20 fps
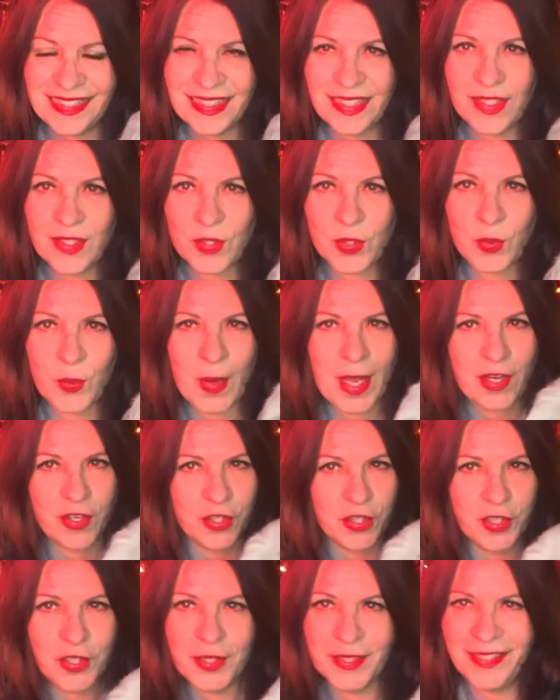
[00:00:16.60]

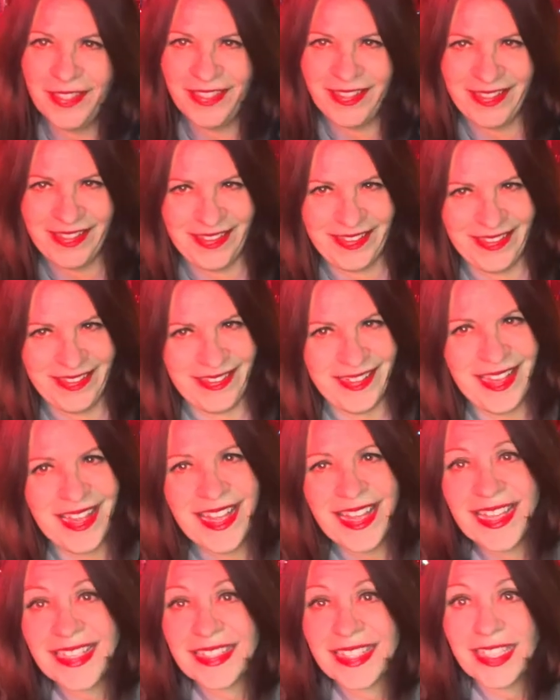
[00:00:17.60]
sweater.
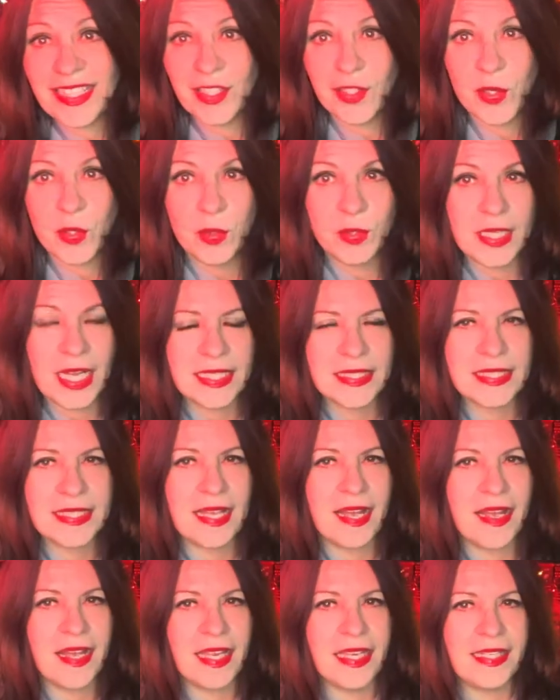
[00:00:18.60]
It's getting cold
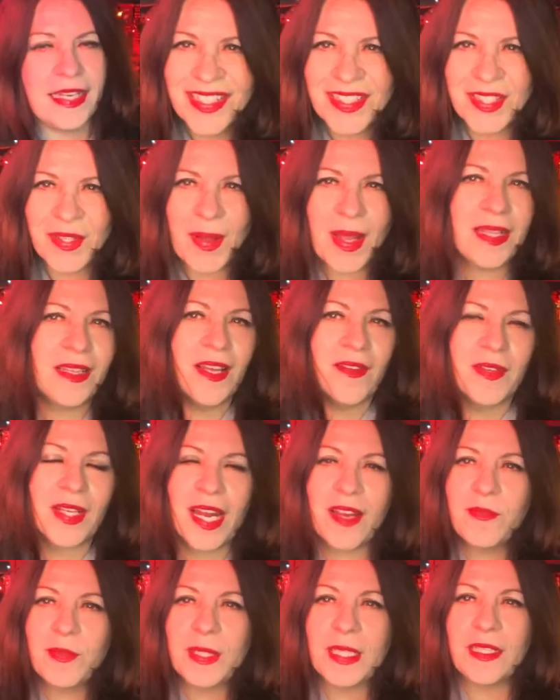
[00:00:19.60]
outside. So I love it. I
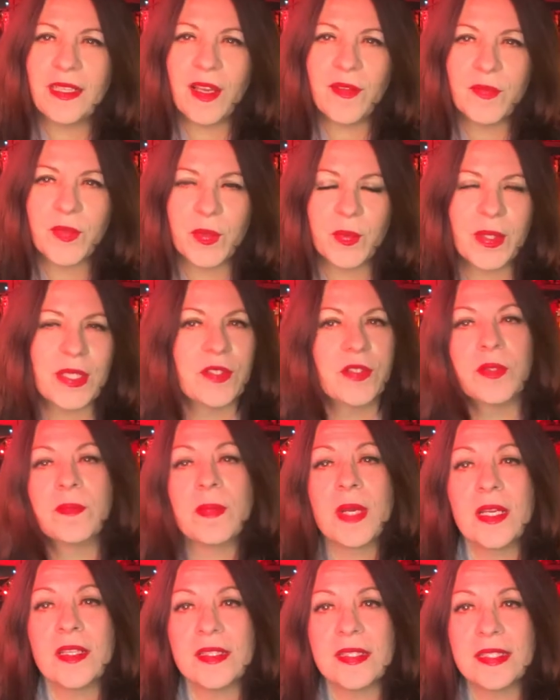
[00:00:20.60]
really love the winter
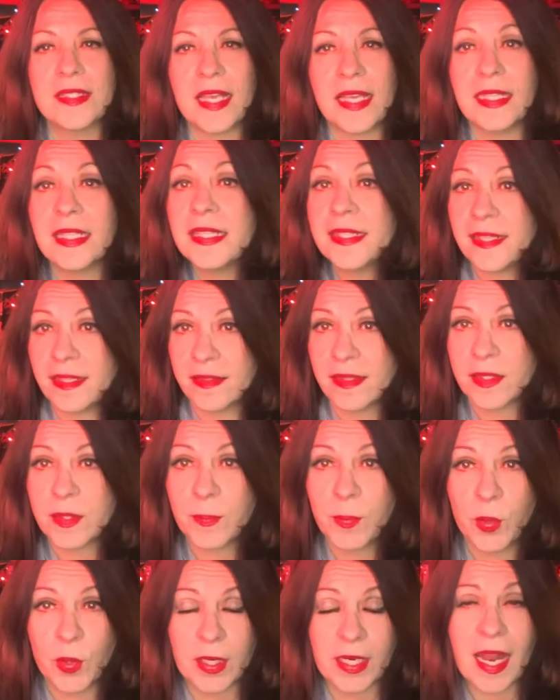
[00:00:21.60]
months, at least at this
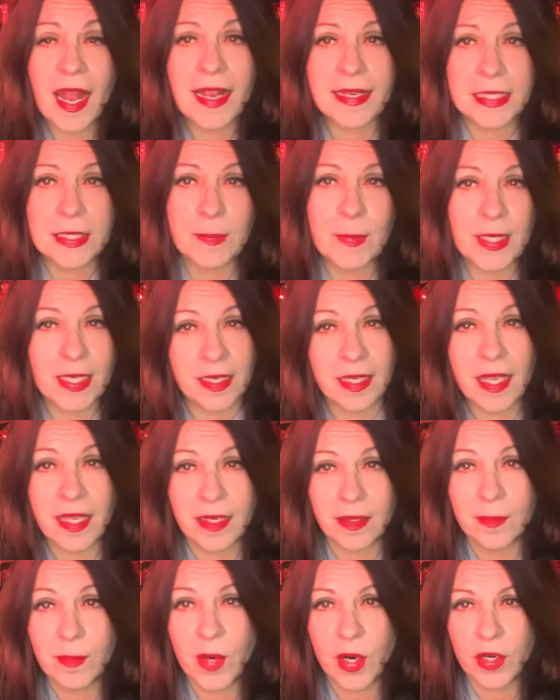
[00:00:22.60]
point. Ask me again
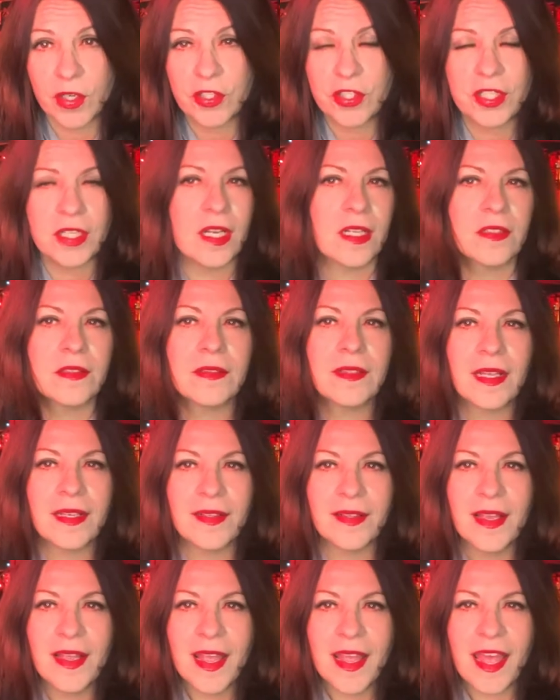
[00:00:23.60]
in March and I'll
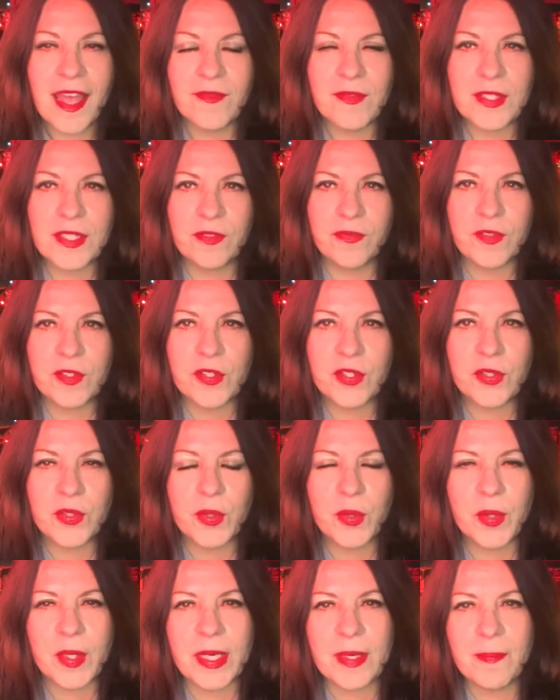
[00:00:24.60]
have a different
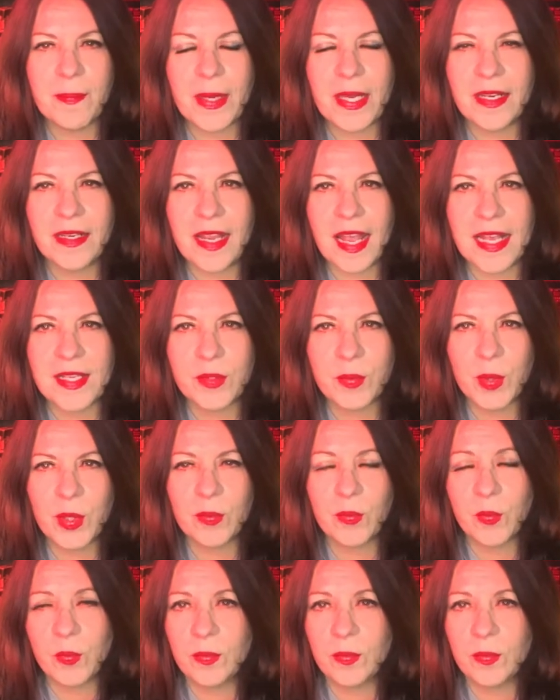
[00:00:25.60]
story. But as we're